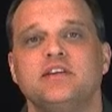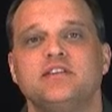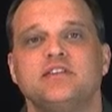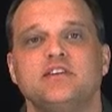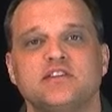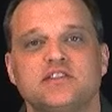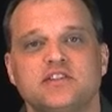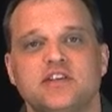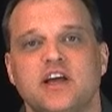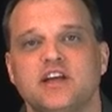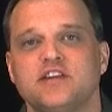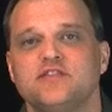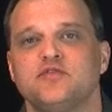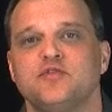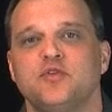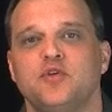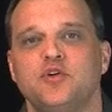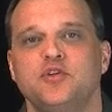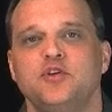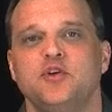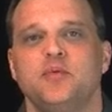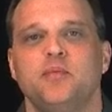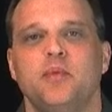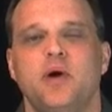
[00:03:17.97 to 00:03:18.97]
successful
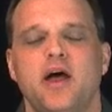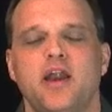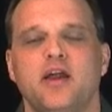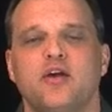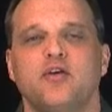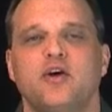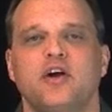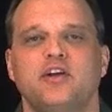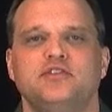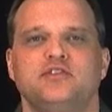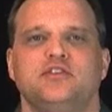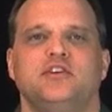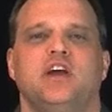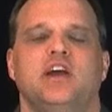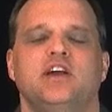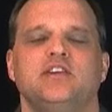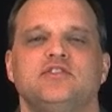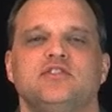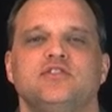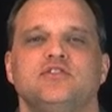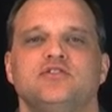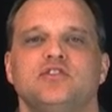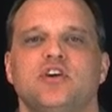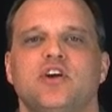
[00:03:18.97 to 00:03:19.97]
in your medical
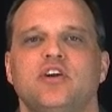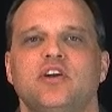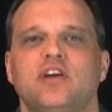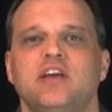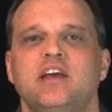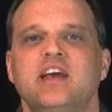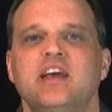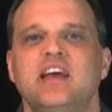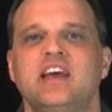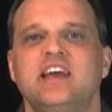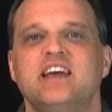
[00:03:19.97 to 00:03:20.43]
education journey